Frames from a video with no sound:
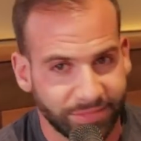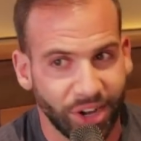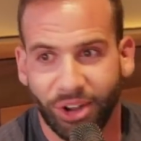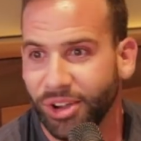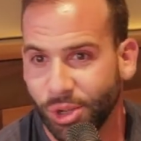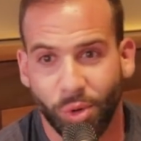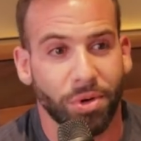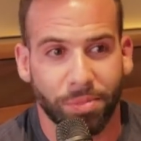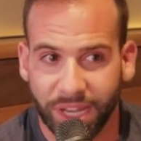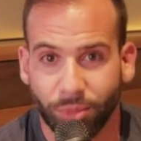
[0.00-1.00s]
You know, you
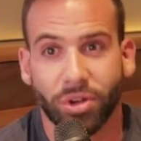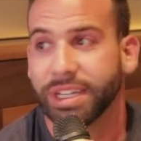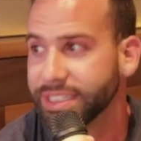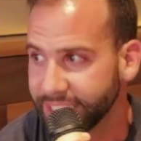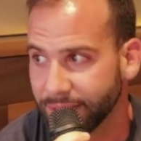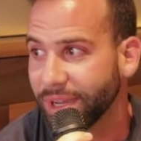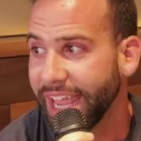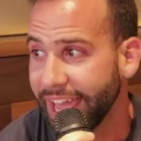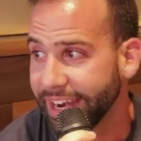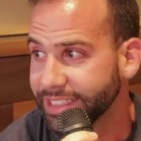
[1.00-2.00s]
want repeatable, consistent
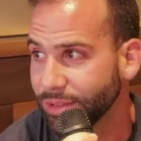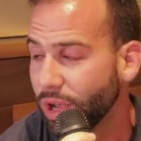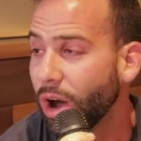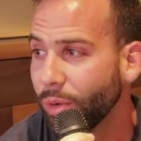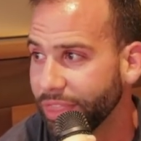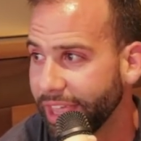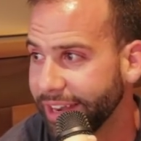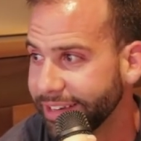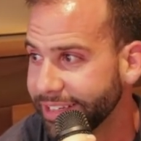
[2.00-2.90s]
mechanics, and we all want that.